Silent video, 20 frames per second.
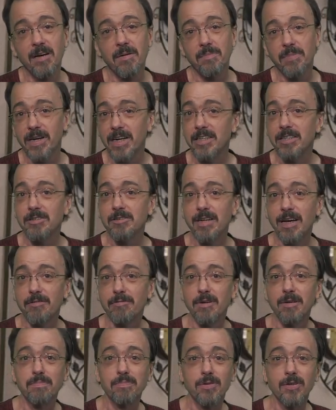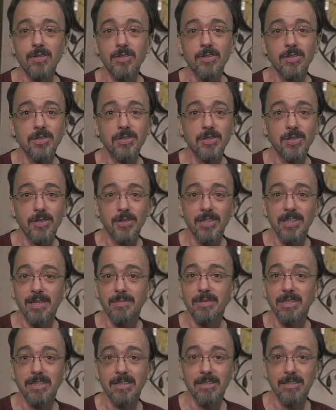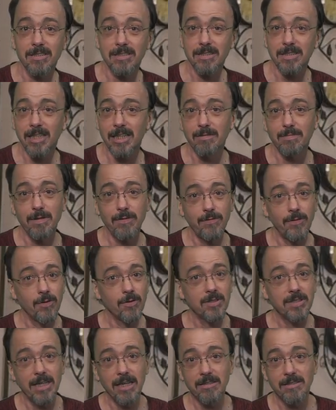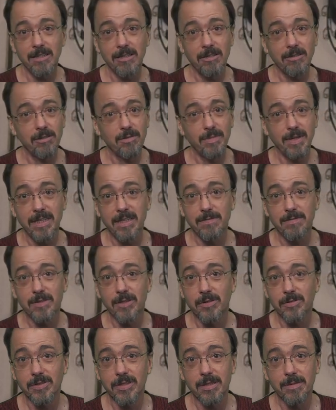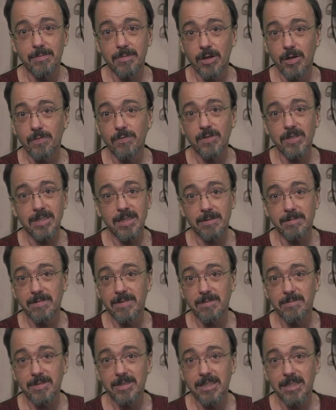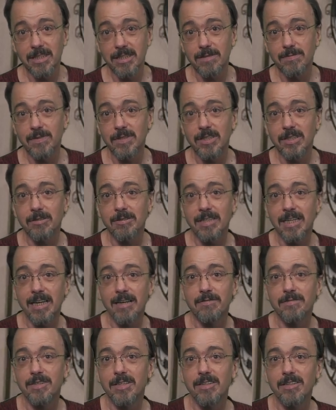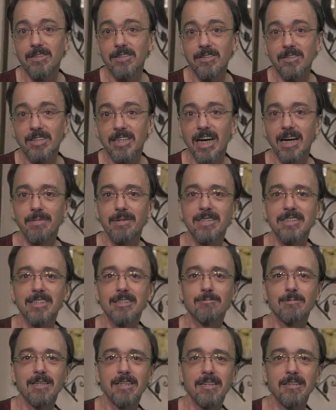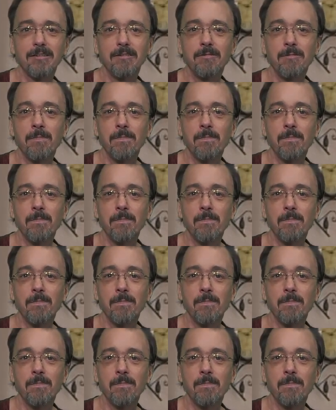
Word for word: But I do have one personal story. I mean, there's going to be folks out there who may have known them. Hopefully, some of them see this video and have their little comments as well.